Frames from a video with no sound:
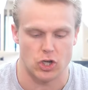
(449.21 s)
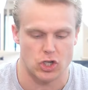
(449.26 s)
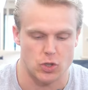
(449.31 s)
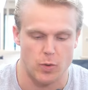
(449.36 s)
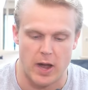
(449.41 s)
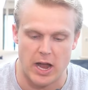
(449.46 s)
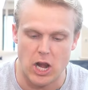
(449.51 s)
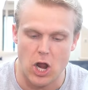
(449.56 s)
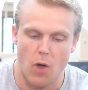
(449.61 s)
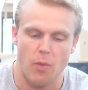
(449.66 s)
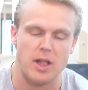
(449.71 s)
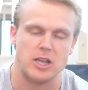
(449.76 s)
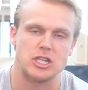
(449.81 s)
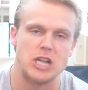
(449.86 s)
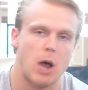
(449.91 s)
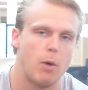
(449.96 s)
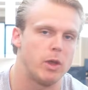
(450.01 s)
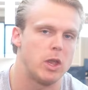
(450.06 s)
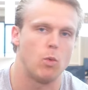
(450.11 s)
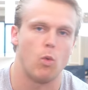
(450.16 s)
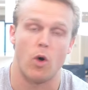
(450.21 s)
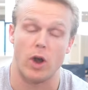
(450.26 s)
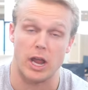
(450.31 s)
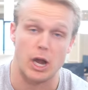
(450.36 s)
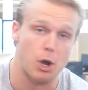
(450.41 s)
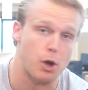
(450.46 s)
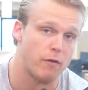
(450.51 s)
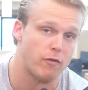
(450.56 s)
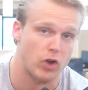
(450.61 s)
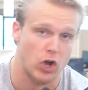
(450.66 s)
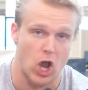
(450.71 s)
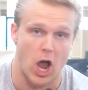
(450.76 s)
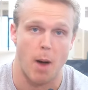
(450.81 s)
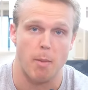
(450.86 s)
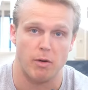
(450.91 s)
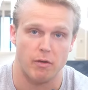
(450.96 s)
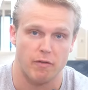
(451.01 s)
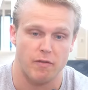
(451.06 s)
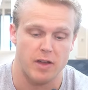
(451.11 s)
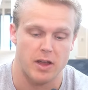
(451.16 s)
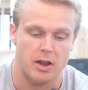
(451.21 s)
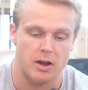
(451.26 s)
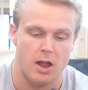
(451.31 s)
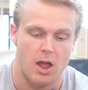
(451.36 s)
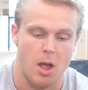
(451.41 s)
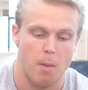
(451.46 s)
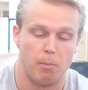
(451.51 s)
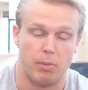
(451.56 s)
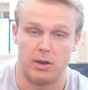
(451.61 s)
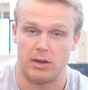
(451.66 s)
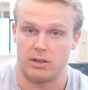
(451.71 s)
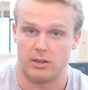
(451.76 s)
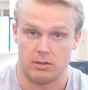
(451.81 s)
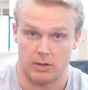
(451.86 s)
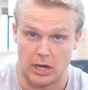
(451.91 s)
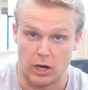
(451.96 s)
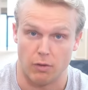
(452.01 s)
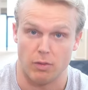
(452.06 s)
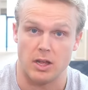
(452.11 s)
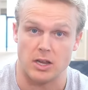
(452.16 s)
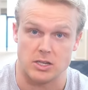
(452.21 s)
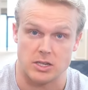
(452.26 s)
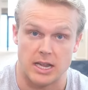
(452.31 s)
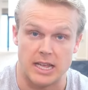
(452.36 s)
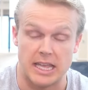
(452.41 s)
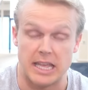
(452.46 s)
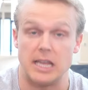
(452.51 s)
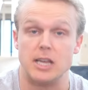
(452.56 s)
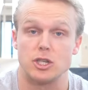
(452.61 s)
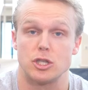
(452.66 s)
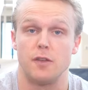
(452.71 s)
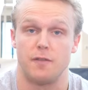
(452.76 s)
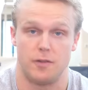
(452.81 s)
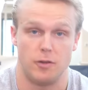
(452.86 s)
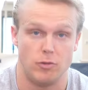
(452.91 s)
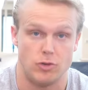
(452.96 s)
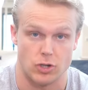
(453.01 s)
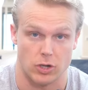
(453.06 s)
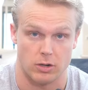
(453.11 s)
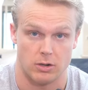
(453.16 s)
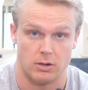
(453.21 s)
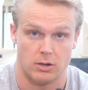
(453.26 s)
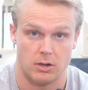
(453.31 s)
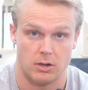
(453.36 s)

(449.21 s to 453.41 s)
So I know that's not what you want to hear if you're an Auburn fan, but hear this. He is the future.